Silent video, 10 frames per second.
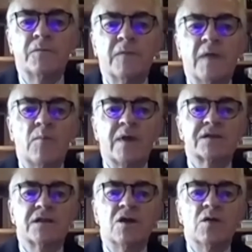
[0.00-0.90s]

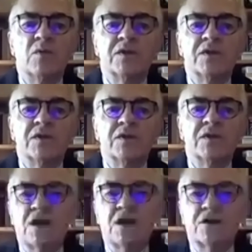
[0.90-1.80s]
Ambassador Noble has already
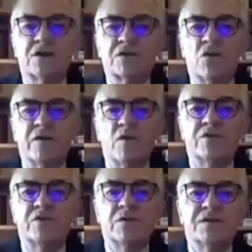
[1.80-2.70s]
touched on the
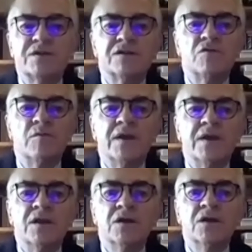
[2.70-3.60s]
opportunities in
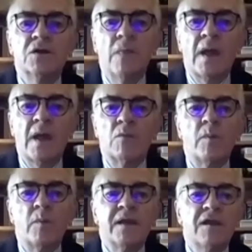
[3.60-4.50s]
Romania, and we'll
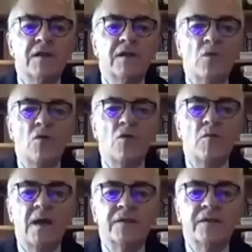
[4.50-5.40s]
be hearing more
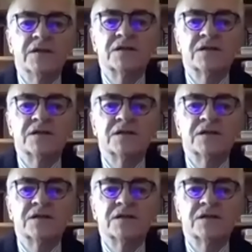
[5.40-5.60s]
about these